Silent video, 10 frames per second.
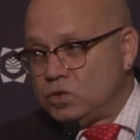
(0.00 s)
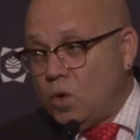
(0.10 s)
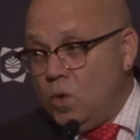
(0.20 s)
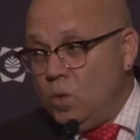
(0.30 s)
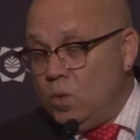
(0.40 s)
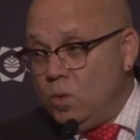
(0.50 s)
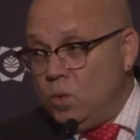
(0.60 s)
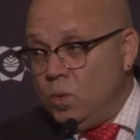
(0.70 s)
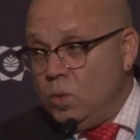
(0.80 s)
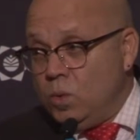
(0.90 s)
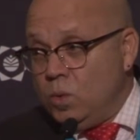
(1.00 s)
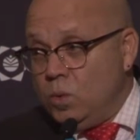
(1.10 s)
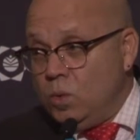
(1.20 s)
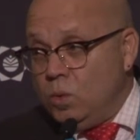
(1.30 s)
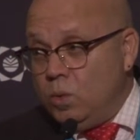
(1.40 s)
So,
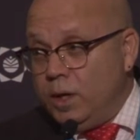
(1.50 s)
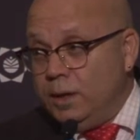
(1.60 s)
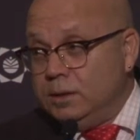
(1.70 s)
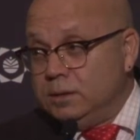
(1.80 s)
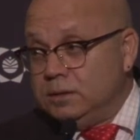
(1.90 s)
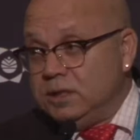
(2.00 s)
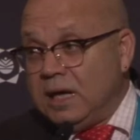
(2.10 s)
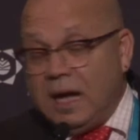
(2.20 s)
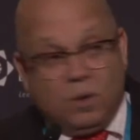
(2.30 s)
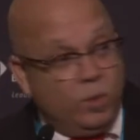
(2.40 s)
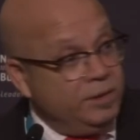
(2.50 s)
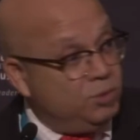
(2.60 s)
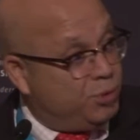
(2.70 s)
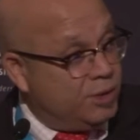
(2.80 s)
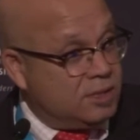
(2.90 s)
when Dijan went
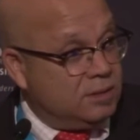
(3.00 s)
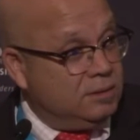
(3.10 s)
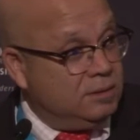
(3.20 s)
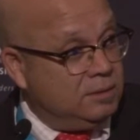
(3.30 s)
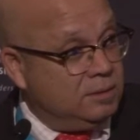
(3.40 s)
to prison,